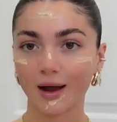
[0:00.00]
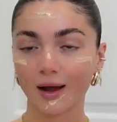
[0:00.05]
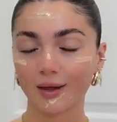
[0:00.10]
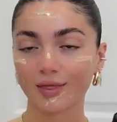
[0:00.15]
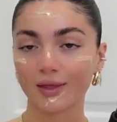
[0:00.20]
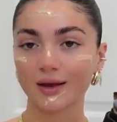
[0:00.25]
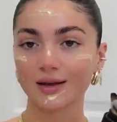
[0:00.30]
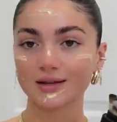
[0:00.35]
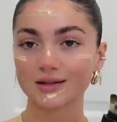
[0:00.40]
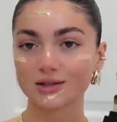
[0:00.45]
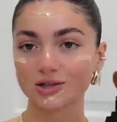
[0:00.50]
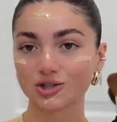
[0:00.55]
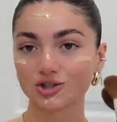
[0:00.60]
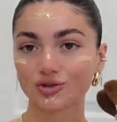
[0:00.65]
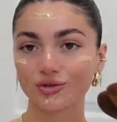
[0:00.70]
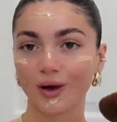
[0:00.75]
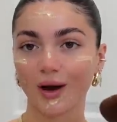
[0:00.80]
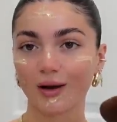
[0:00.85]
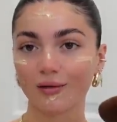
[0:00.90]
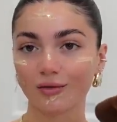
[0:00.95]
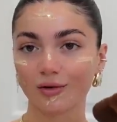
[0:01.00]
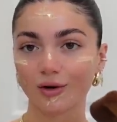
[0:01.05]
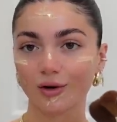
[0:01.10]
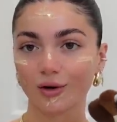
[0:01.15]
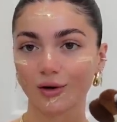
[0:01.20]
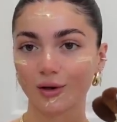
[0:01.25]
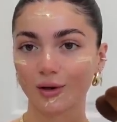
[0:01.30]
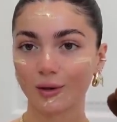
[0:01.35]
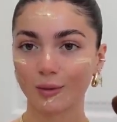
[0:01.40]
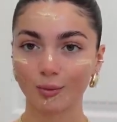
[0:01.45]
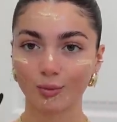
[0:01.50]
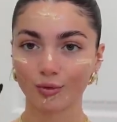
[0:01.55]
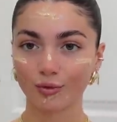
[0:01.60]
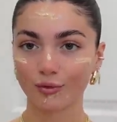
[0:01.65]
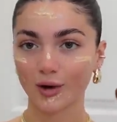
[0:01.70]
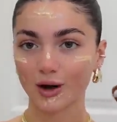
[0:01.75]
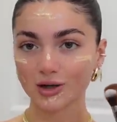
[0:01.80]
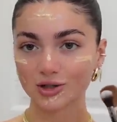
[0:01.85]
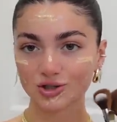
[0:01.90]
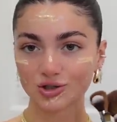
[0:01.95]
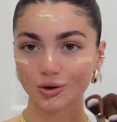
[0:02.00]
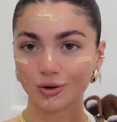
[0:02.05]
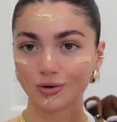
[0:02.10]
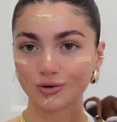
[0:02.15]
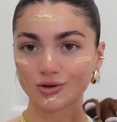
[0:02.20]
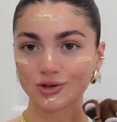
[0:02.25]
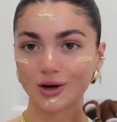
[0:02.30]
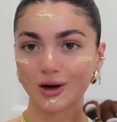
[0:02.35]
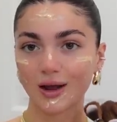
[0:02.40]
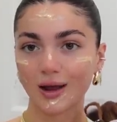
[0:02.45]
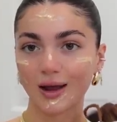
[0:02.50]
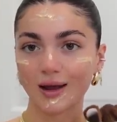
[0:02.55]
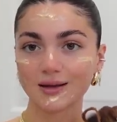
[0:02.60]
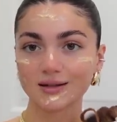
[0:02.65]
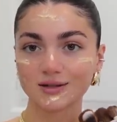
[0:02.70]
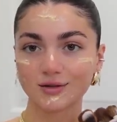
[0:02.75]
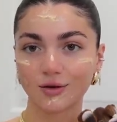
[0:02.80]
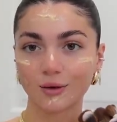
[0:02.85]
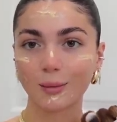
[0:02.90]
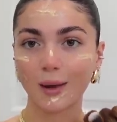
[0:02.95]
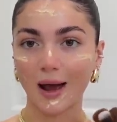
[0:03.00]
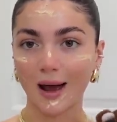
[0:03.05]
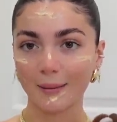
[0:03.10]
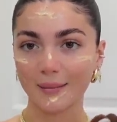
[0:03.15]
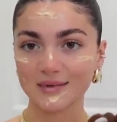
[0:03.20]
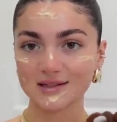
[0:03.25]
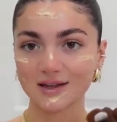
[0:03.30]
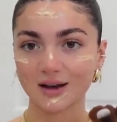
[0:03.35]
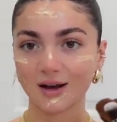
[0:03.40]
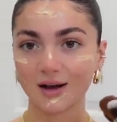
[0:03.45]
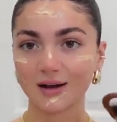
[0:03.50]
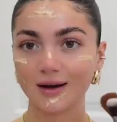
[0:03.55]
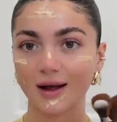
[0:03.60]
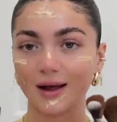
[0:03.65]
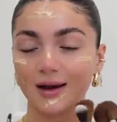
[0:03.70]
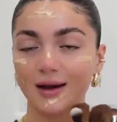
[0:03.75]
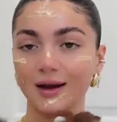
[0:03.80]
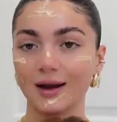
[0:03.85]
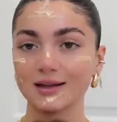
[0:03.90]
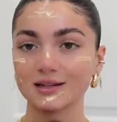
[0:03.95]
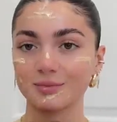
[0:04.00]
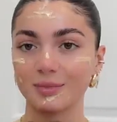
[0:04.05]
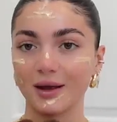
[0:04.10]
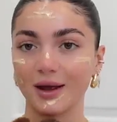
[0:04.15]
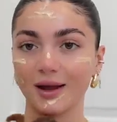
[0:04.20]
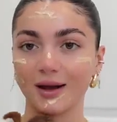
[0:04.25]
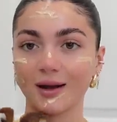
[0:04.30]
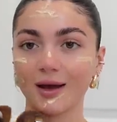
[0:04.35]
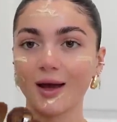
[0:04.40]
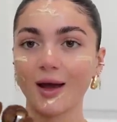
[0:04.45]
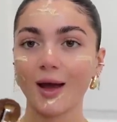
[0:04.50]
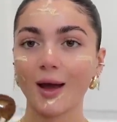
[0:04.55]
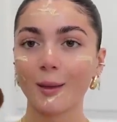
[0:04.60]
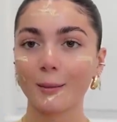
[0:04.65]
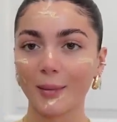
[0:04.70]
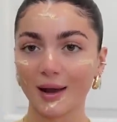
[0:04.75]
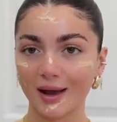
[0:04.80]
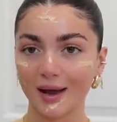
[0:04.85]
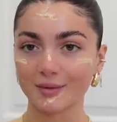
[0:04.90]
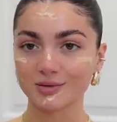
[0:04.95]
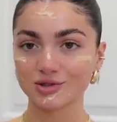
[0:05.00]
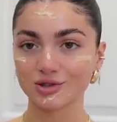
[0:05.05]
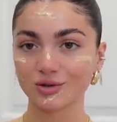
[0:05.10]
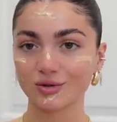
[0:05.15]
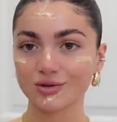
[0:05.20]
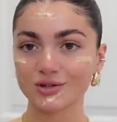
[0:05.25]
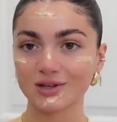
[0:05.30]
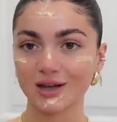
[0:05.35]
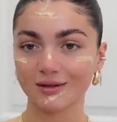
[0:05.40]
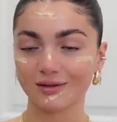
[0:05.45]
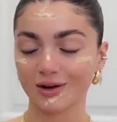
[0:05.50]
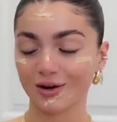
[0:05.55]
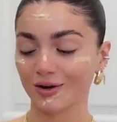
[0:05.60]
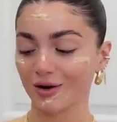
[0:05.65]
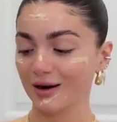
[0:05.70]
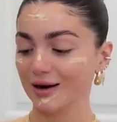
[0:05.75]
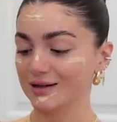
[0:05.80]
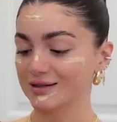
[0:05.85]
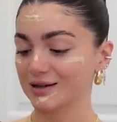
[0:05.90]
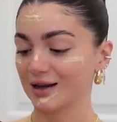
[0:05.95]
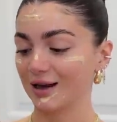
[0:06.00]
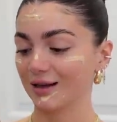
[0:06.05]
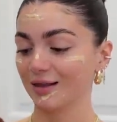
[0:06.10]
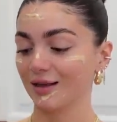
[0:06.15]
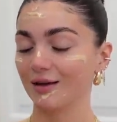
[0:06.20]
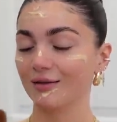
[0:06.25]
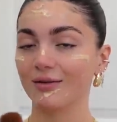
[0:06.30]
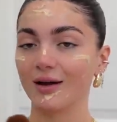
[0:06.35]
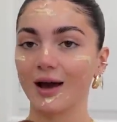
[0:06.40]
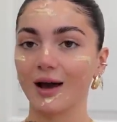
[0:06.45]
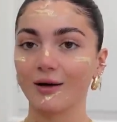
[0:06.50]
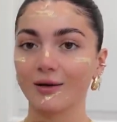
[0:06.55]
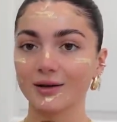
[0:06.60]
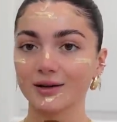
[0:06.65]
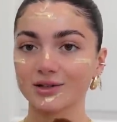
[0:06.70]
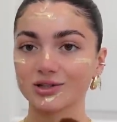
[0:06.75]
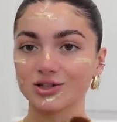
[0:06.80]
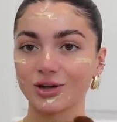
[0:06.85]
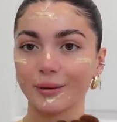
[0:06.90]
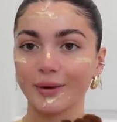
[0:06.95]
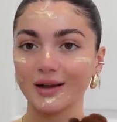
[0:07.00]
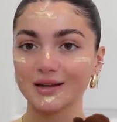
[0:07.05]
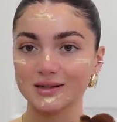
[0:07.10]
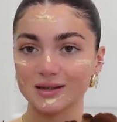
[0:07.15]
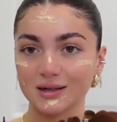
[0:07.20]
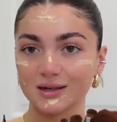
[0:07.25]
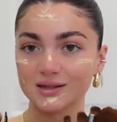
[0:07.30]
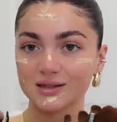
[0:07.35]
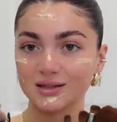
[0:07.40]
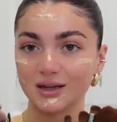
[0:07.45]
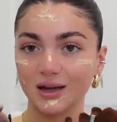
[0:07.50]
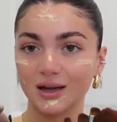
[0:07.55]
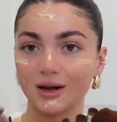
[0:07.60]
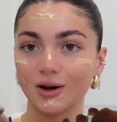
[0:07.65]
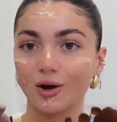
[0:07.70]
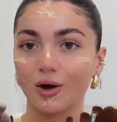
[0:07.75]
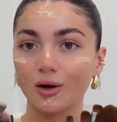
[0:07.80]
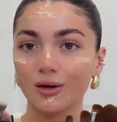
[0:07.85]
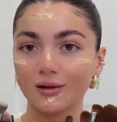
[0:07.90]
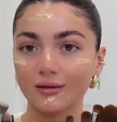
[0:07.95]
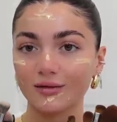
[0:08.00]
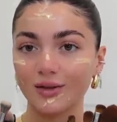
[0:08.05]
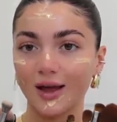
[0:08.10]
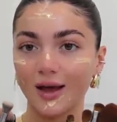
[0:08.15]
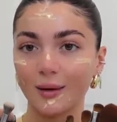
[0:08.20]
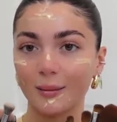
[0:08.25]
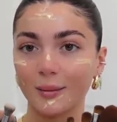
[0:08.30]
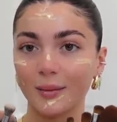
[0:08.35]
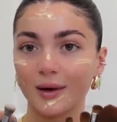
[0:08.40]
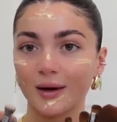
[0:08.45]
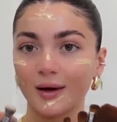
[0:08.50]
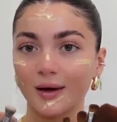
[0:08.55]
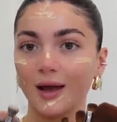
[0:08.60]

got this travel brush holder case from Amazon and it has been my absolute saving grace. I love how it's so easy to see all of them